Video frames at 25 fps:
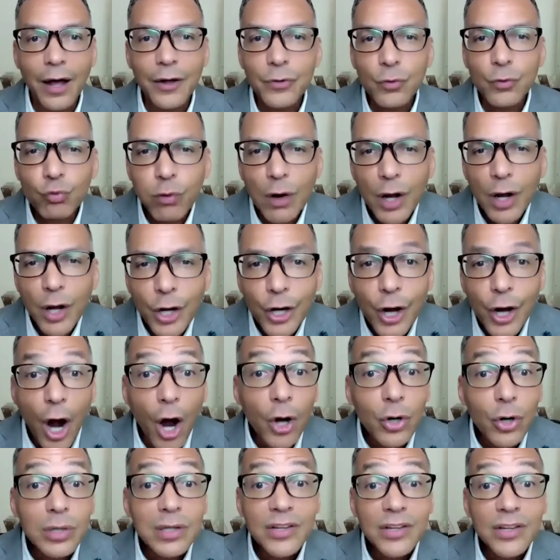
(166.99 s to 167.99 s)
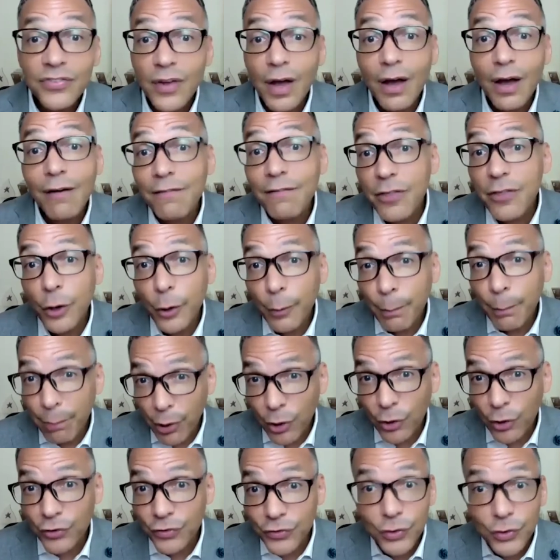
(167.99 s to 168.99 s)
regardless of their
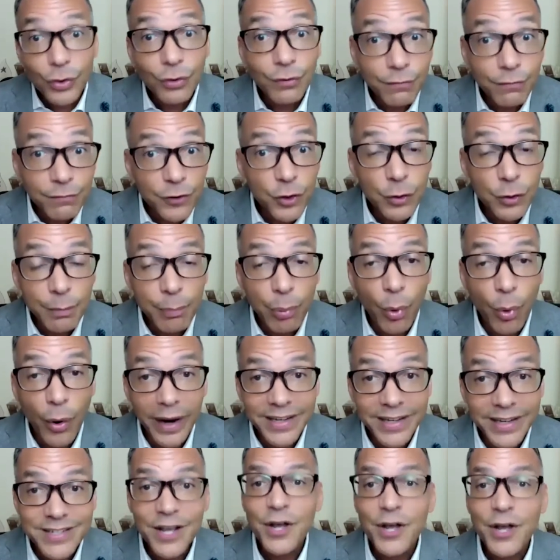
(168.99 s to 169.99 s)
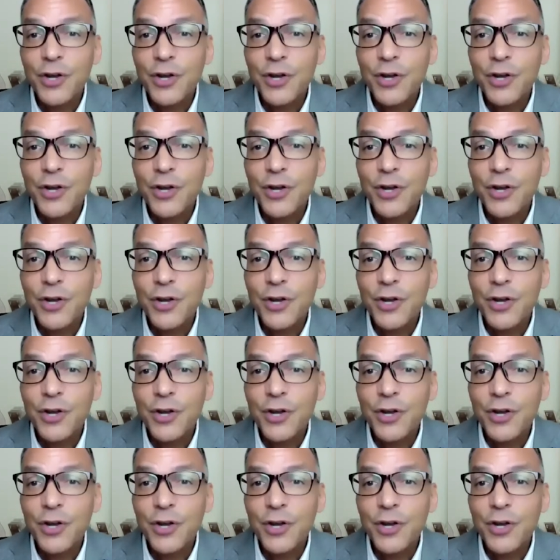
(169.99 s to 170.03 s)
personal viewpoint,